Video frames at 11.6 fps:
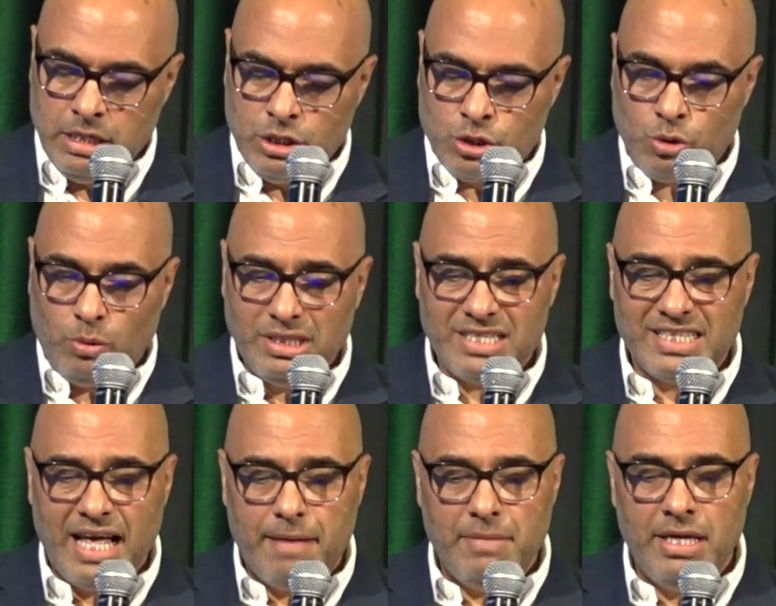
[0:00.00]
So what does
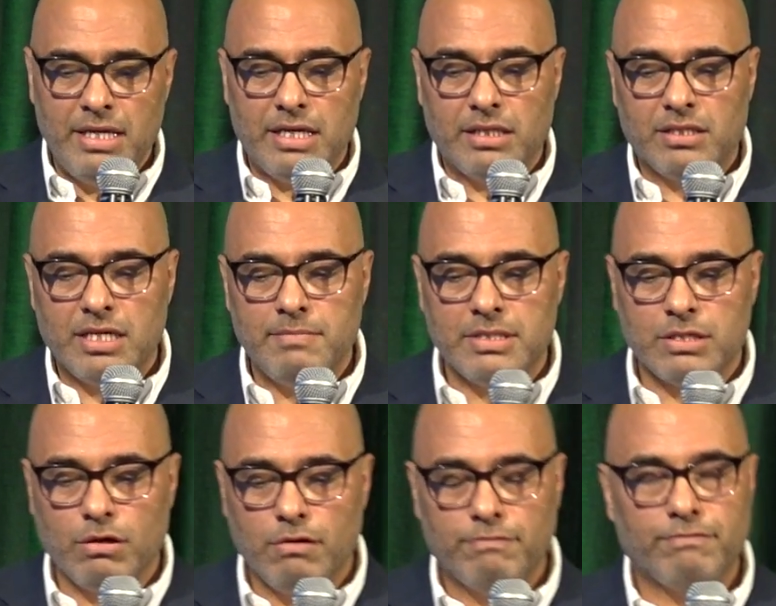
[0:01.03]
that mean in terms
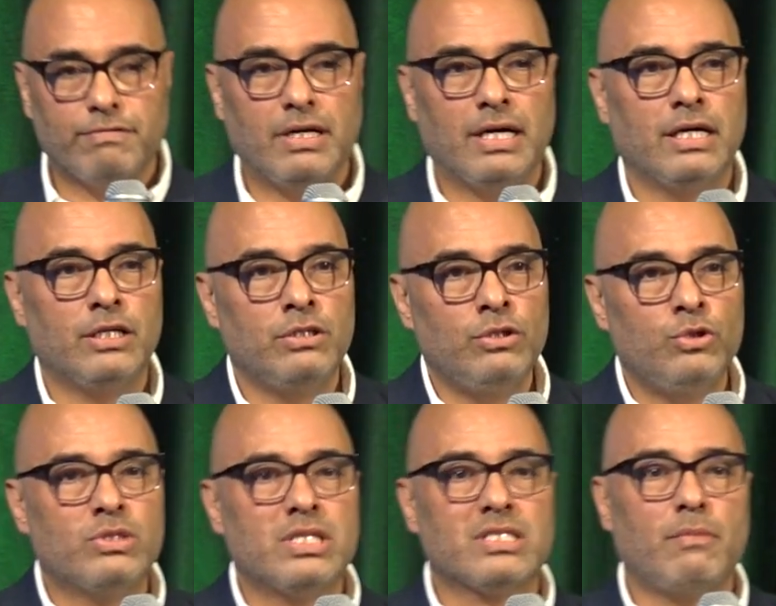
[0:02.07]
of
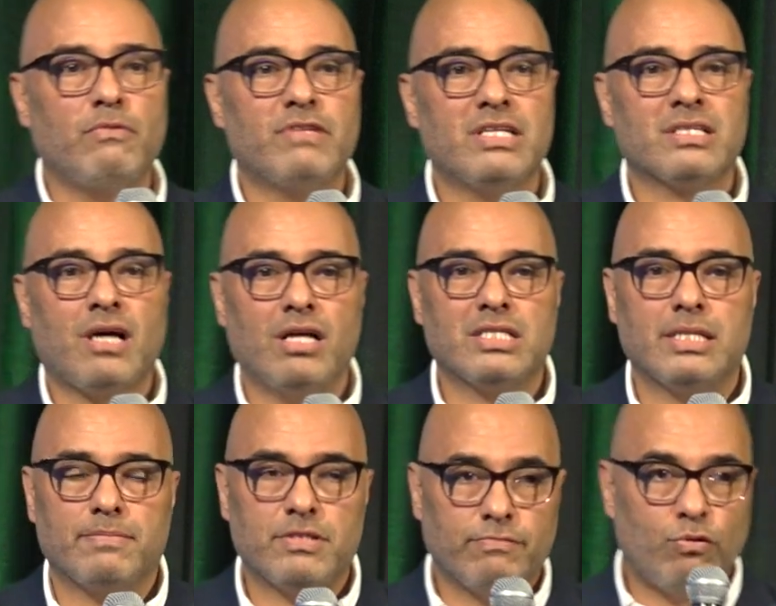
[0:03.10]
using some of these
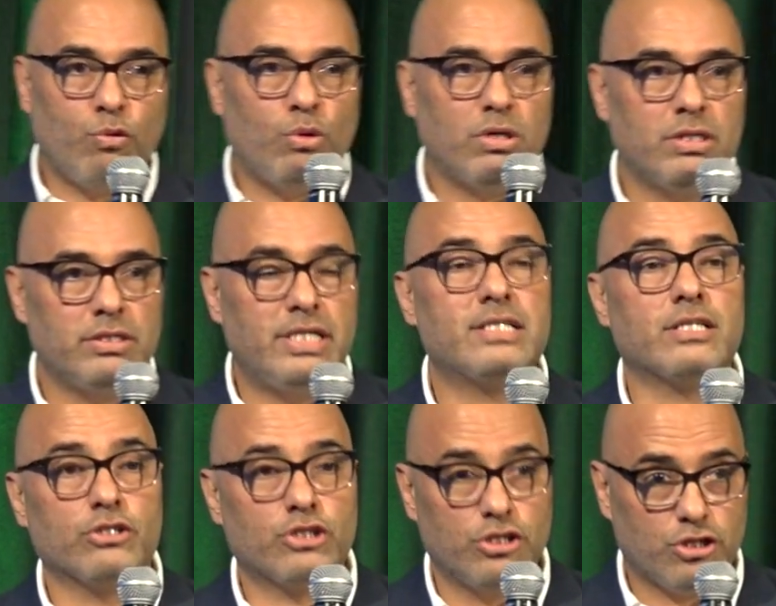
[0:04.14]
concepts for
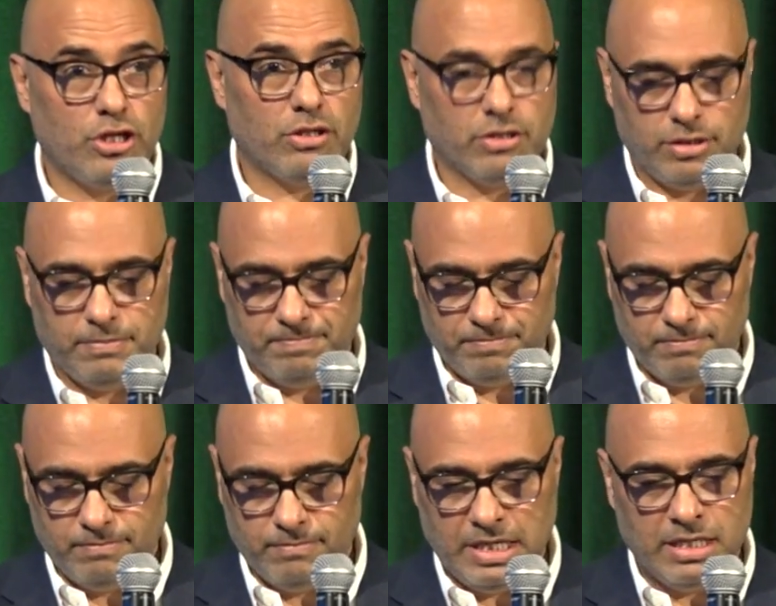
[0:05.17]
research in general?
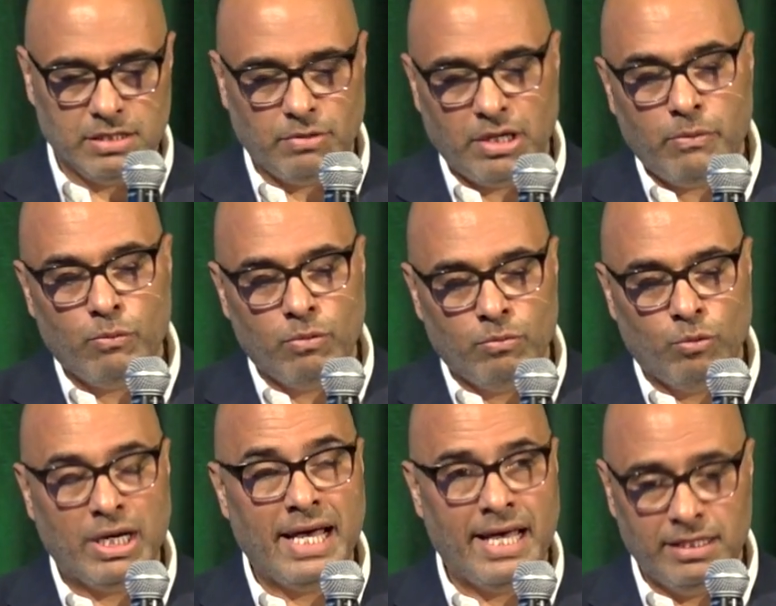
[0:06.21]
Well, I
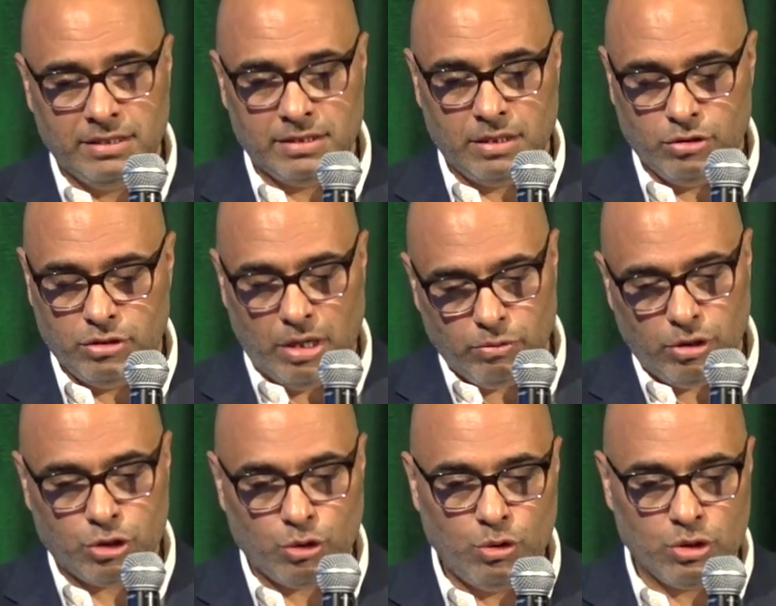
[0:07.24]
want to hint, or I want to
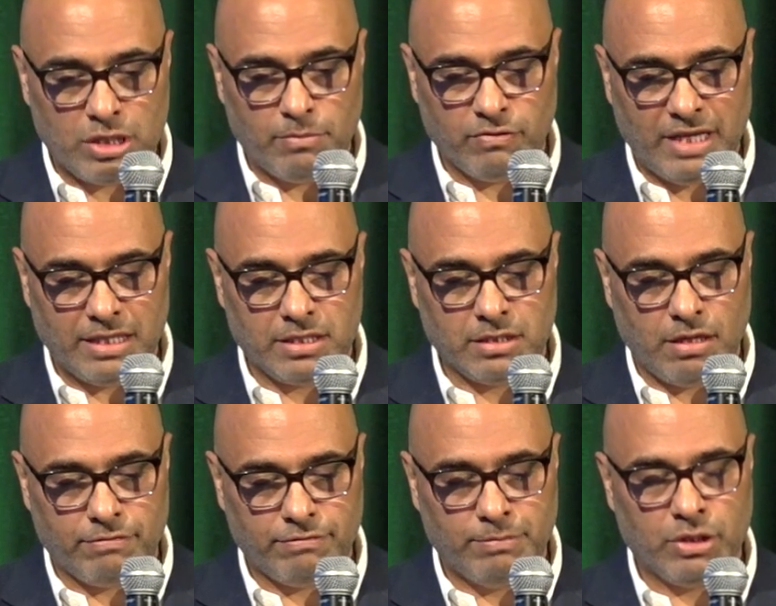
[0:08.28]
show you some of that
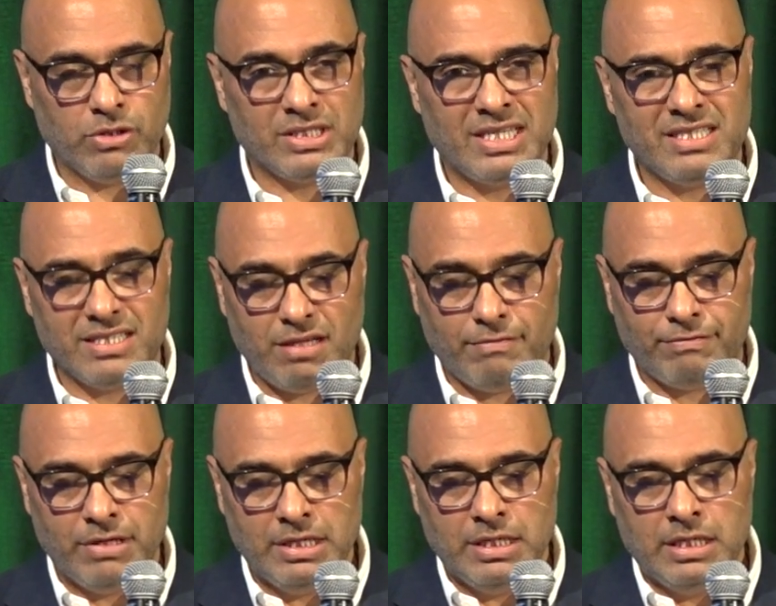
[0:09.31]
stuff, because this stuff
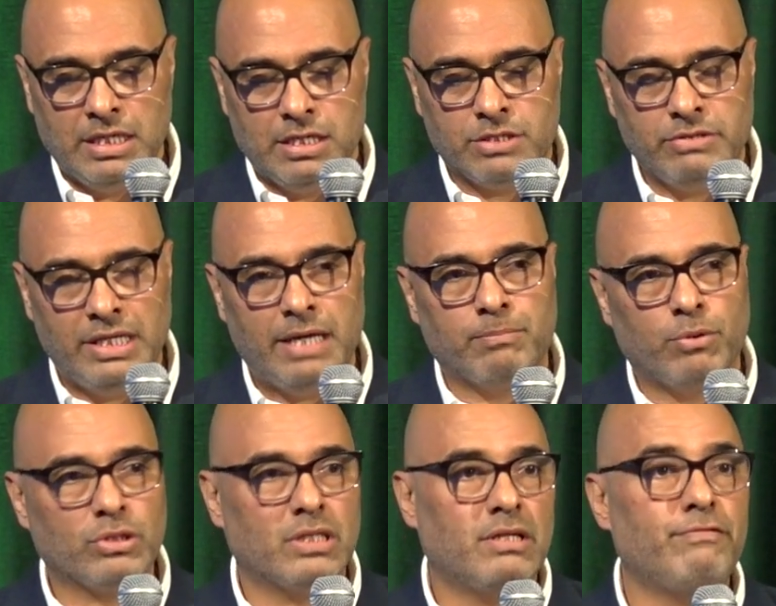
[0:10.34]
is really
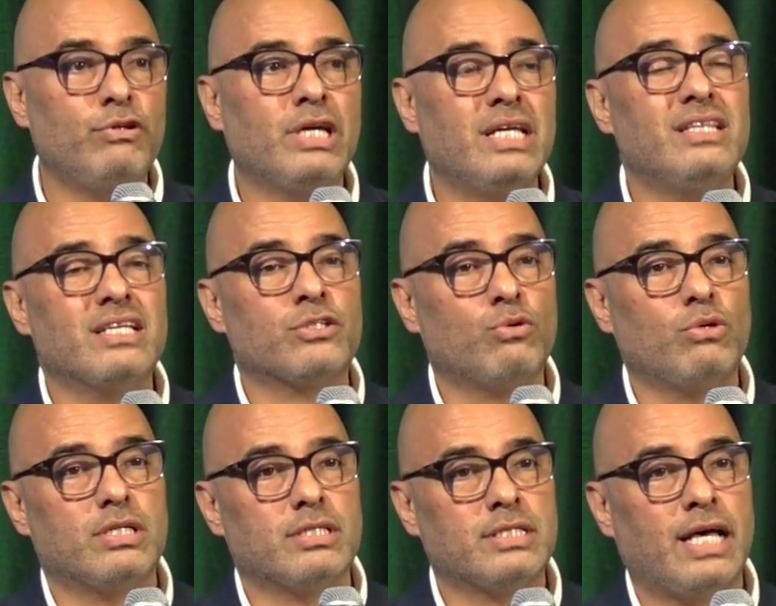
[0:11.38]
important. If you get the
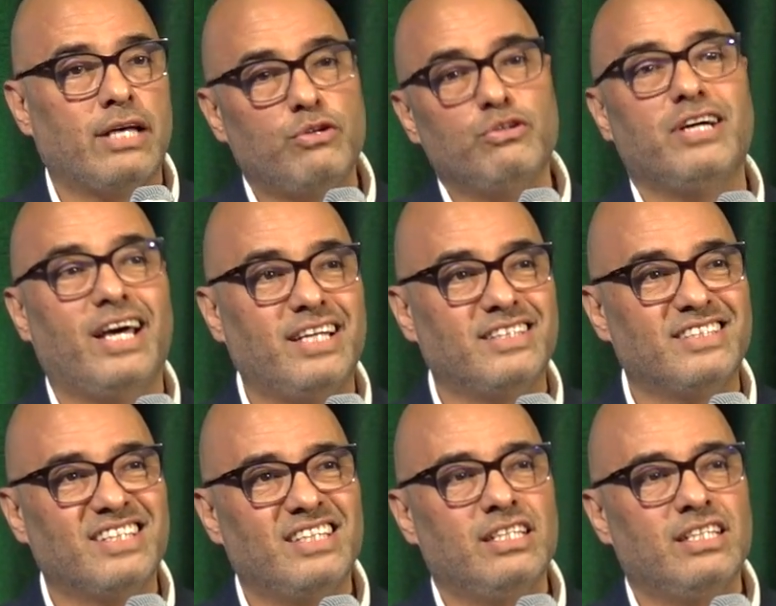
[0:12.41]
students at your end